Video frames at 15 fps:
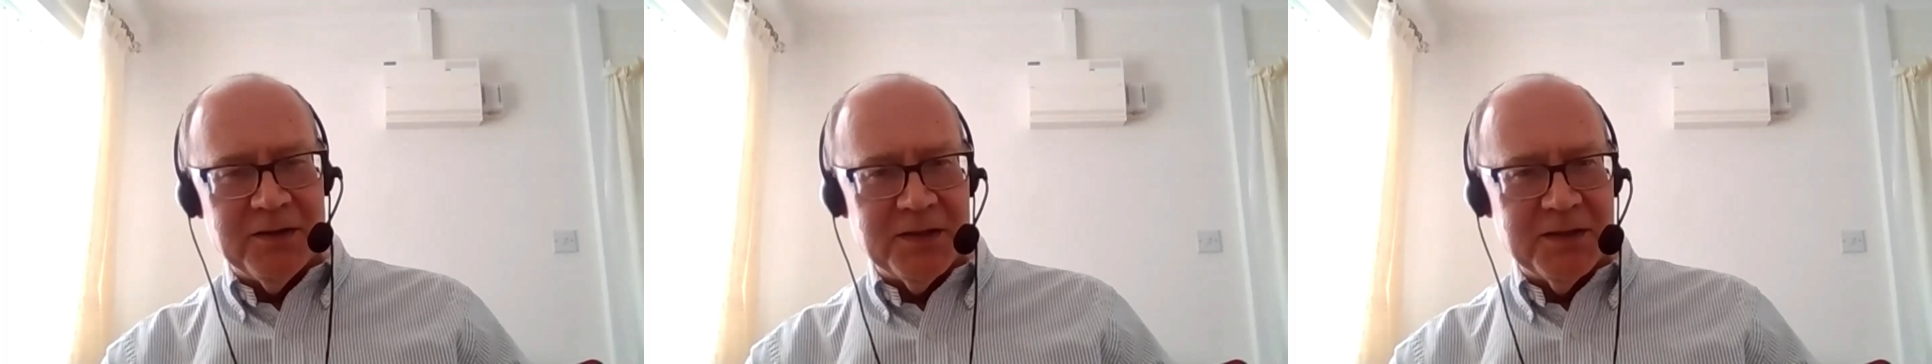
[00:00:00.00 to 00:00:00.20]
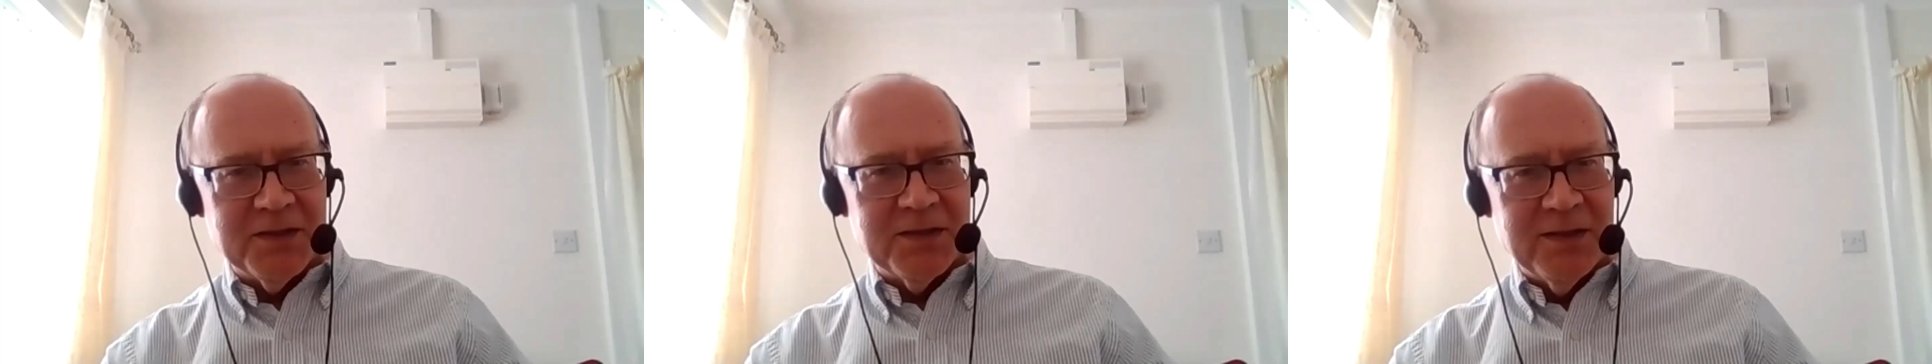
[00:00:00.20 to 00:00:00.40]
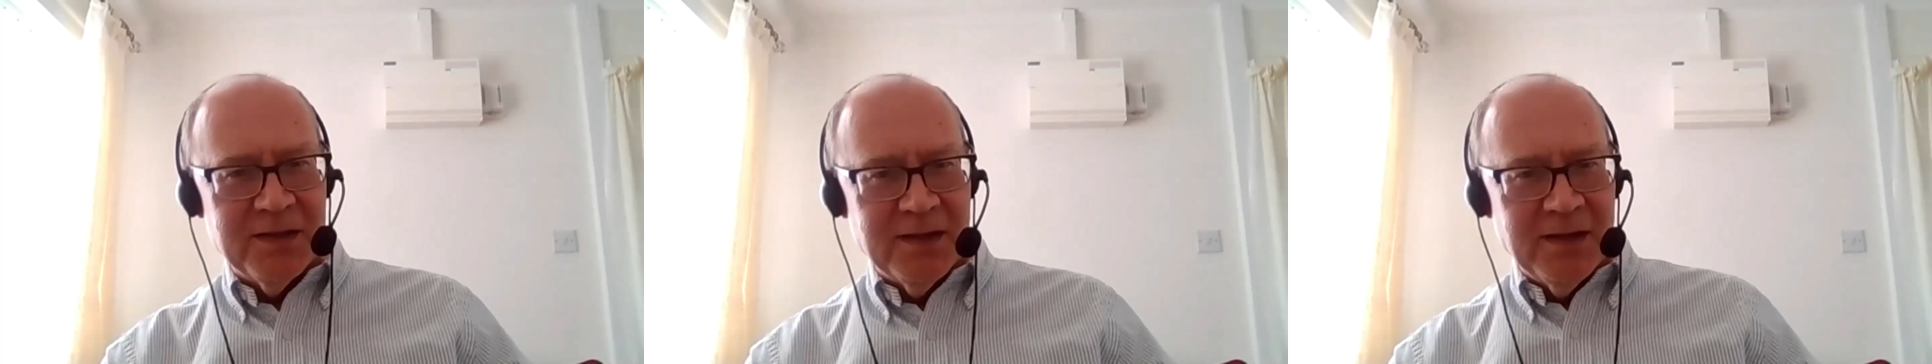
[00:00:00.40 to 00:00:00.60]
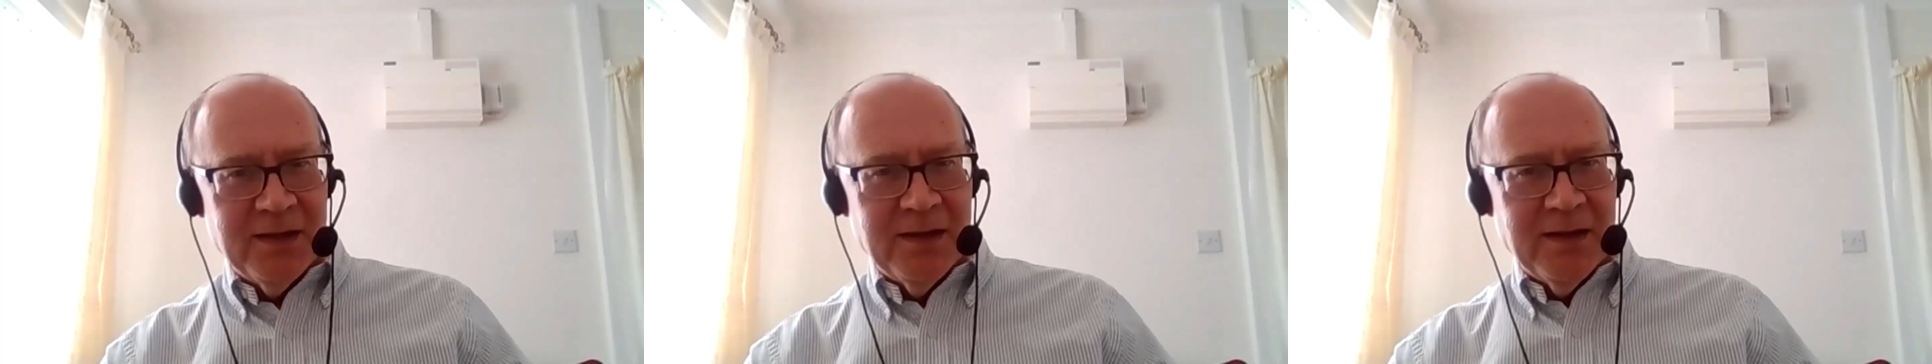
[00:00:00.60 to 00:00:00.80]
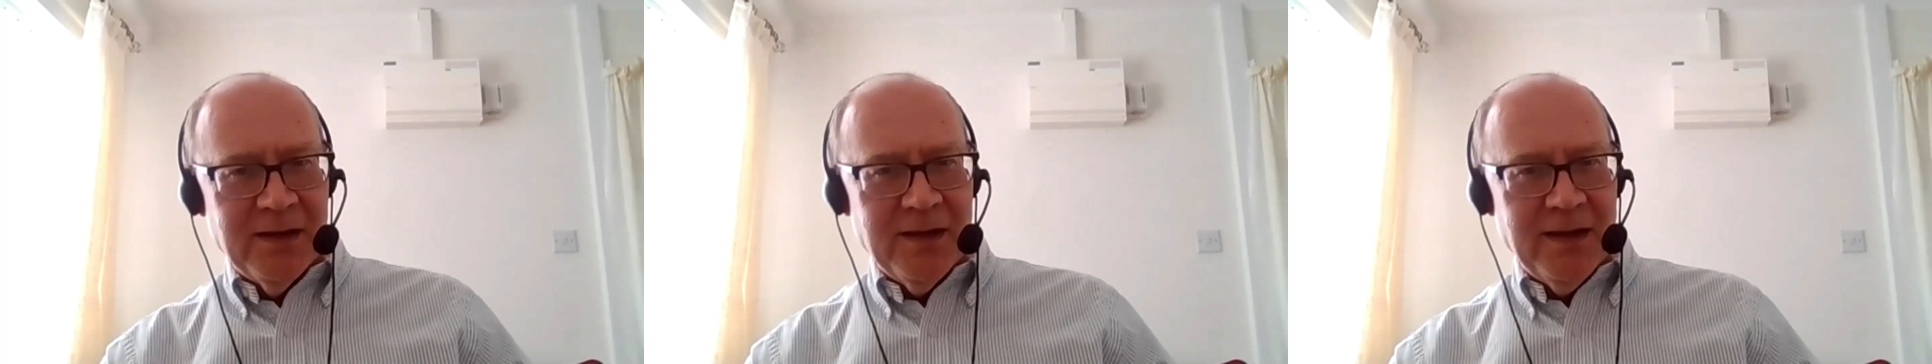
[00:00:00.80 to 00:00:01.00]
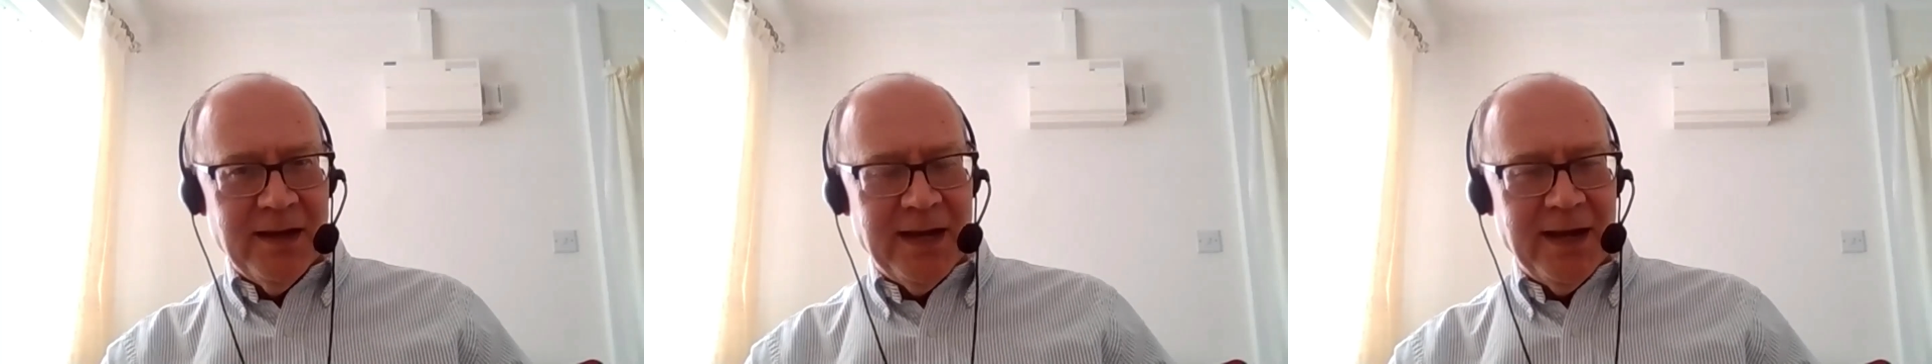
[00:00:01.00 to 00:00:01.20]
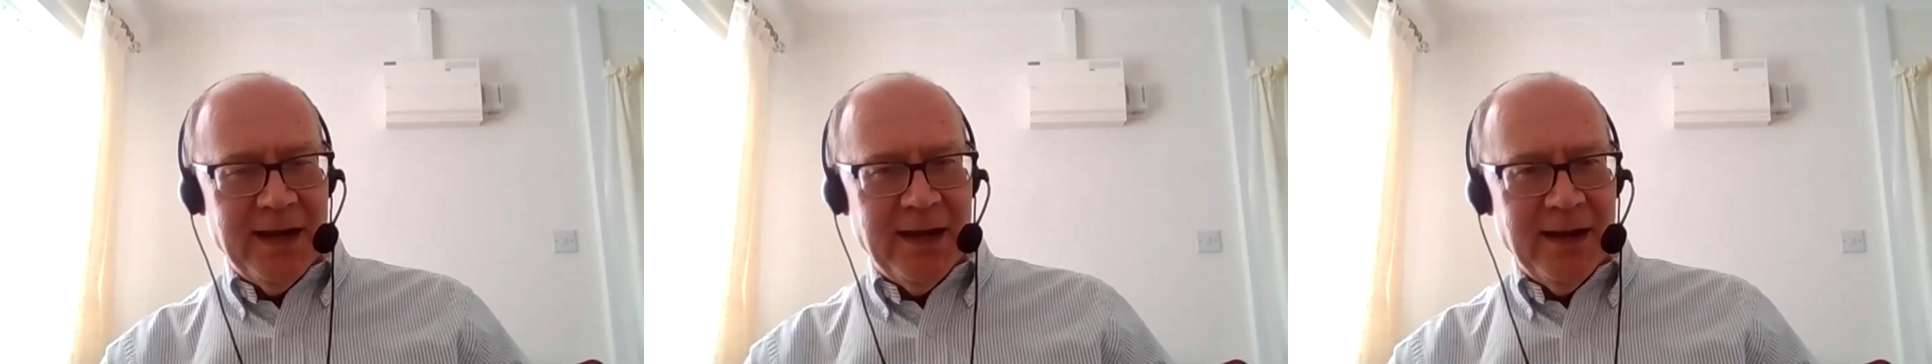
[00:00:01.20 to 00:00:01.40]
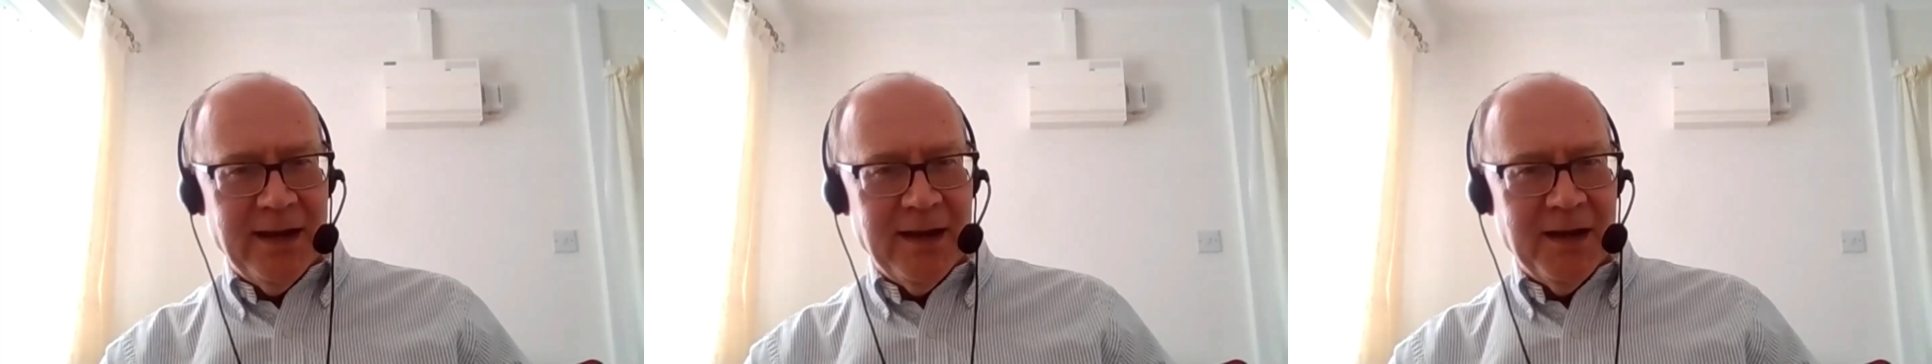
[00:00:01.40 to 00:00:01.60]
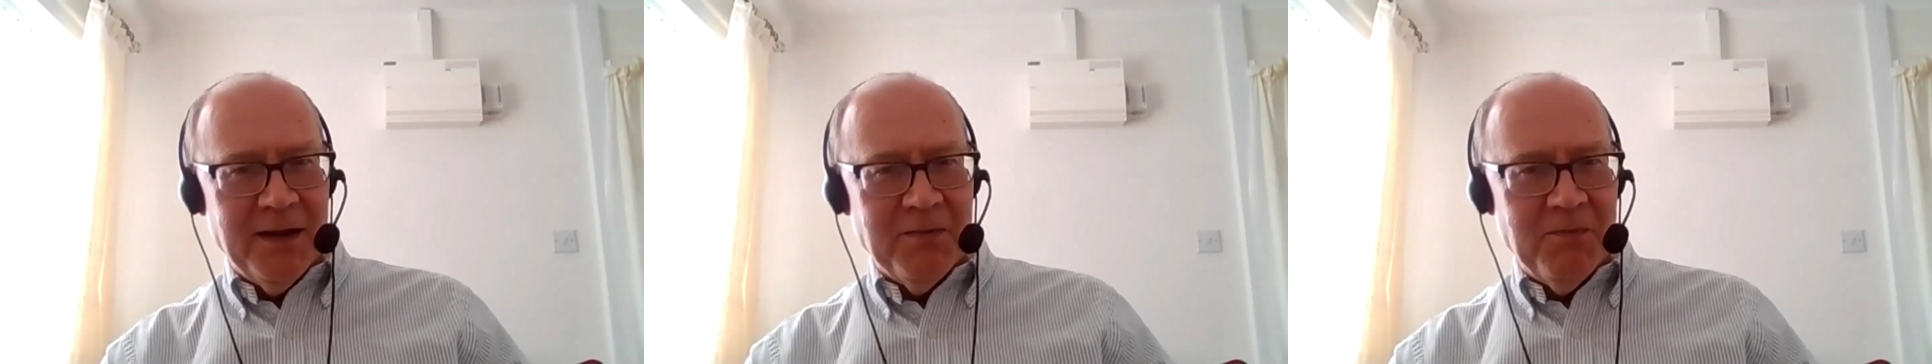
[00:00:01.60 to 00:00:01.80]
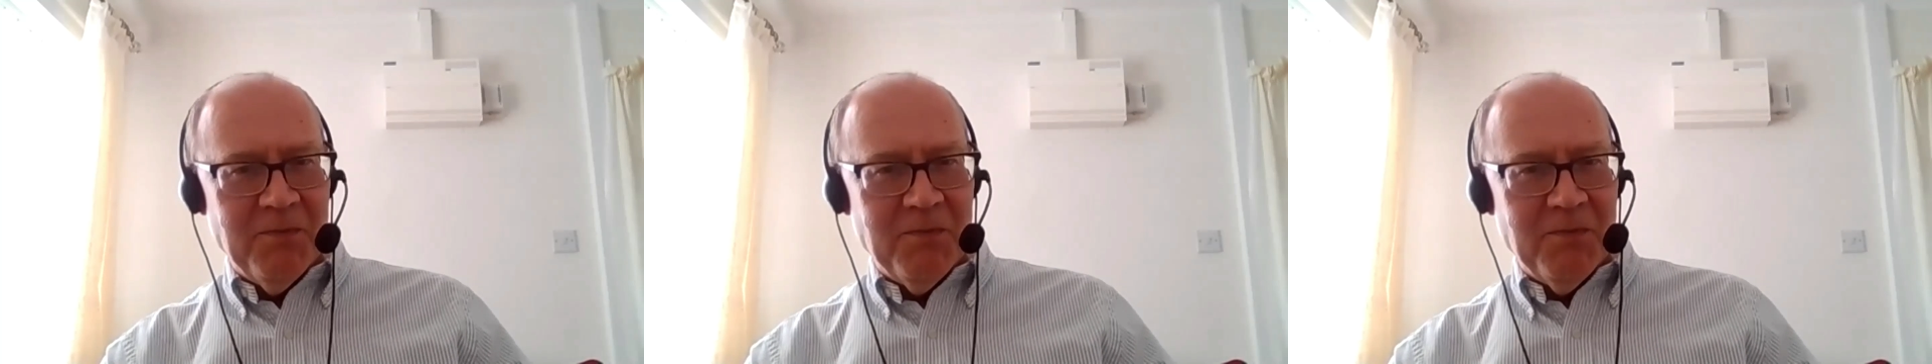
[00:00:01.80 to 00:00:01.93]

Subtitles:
as a